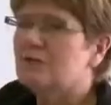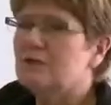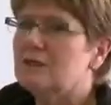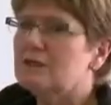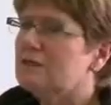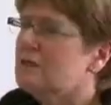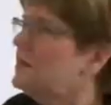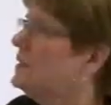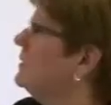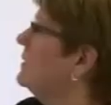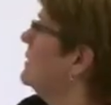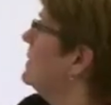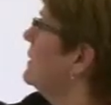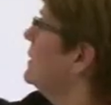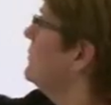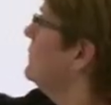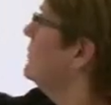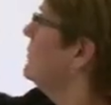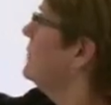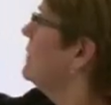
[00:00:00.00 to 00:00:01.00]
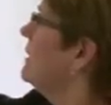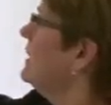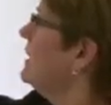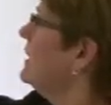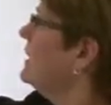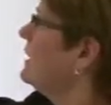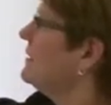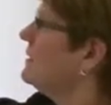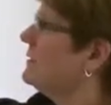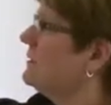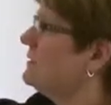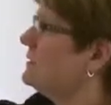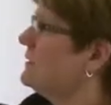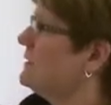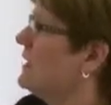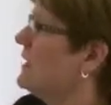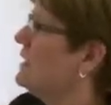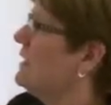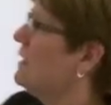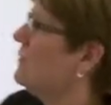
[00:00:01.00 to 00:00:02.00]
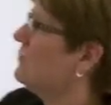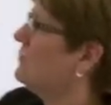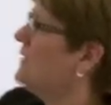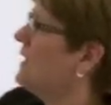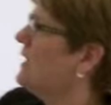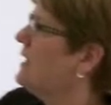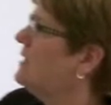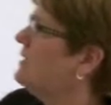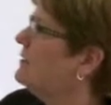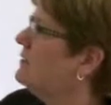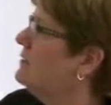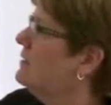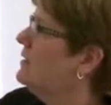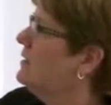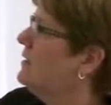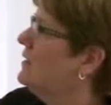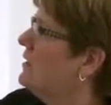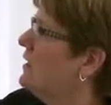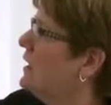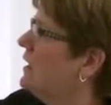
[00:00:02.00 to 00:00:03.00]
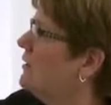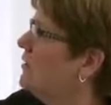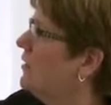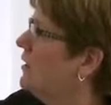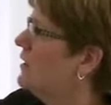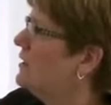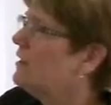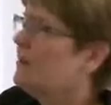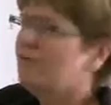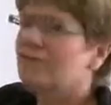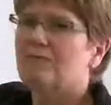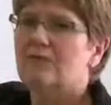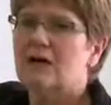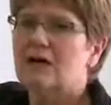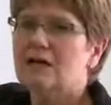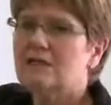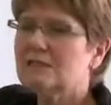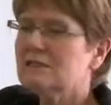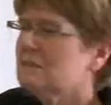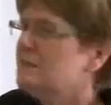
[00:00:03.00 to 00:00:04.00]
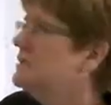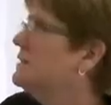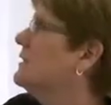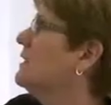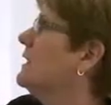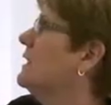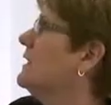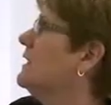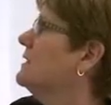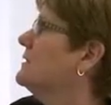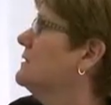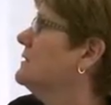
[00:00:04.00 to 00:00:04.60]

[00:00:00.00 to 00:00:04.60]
reason, if you're getting into staying up late and not enough rest, it